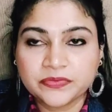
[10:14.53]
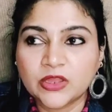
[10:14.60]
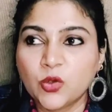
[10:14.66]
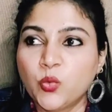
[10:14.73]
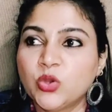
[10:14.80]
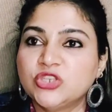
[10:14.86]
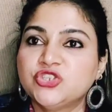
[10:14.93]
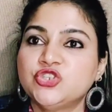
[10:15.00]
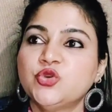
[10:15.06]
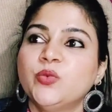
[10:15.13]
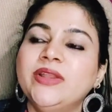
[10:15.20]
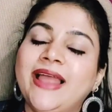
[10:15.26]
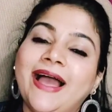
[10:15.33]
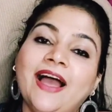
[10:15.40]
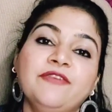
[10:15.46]
which you
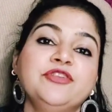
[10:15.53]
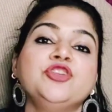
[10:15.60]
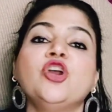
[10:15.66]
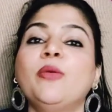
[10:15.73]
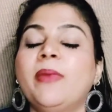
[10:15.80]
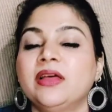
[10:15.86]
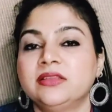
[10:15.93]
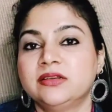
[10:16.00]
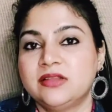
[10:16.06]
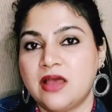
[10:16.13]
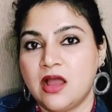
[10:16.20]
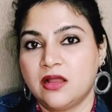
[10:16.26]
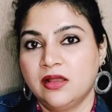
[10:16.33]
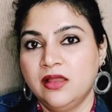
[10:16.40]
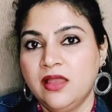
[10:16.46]
will have in your mother
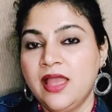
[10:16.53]
tongue